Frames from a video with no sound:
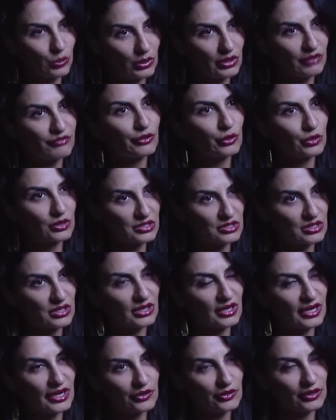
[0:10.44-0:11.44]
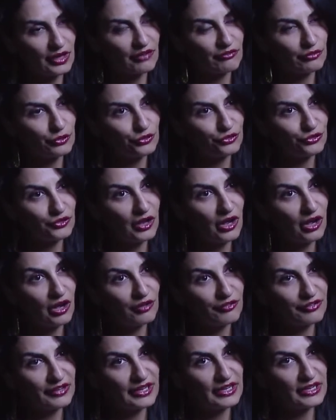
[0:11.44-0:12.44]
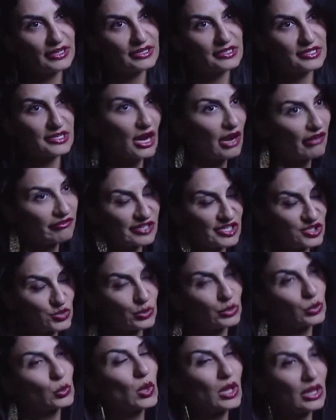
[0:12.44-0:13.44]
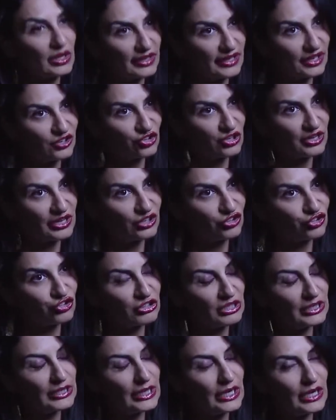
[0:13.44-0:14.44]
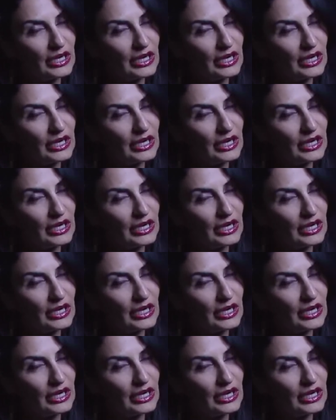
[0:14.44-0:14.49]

want to focus on on Erudite. First off is the obvious one, quality education.